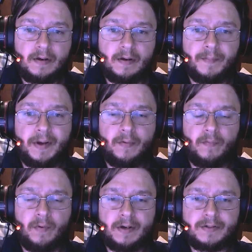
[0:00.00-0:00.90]
my
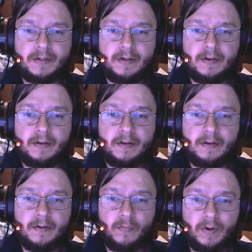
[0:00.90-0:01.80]

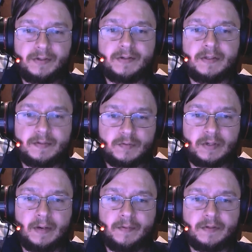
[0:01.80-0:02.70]
watchers and
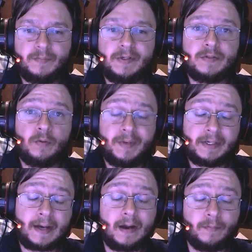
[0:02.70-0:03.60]
subscribers, please hold me
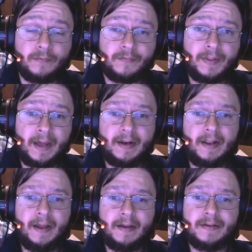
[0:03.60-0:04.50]
accountable for
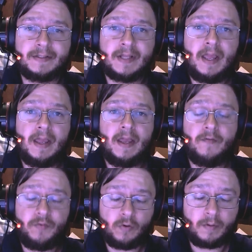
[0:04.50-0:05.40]
that, as
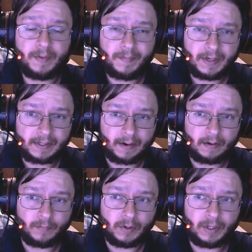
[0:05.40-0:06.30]
if you hold me
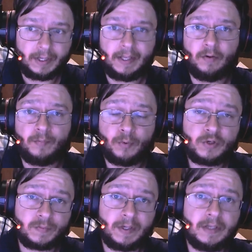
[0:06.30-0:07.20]
accountable, it will
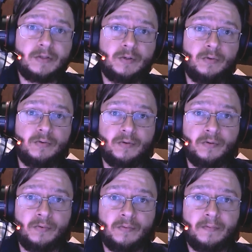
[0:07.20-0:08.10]
push me to
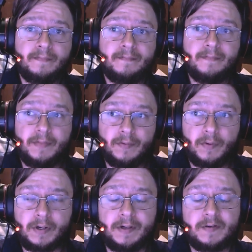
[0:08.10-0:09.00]
do
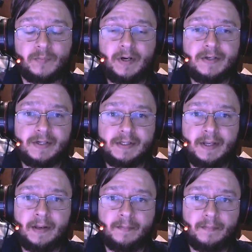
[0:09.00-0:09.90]
work on this project
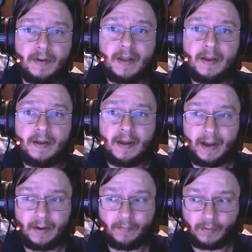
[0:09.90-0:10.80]
and
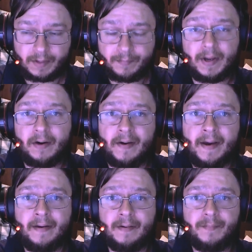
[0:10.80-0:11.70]
I will get better
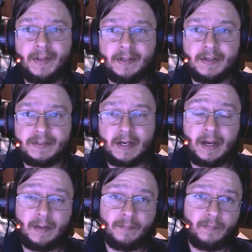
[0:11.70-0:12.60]
at it because
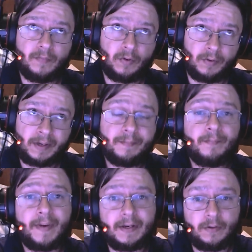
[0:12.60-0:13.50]
I'm learning
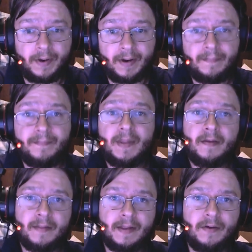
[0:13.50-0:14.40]
by doing.
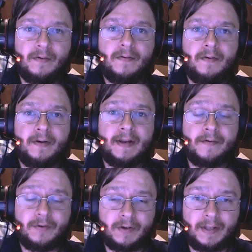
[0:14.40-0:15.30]
Thank you and
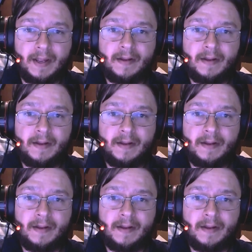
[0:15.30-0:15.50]
have a good day.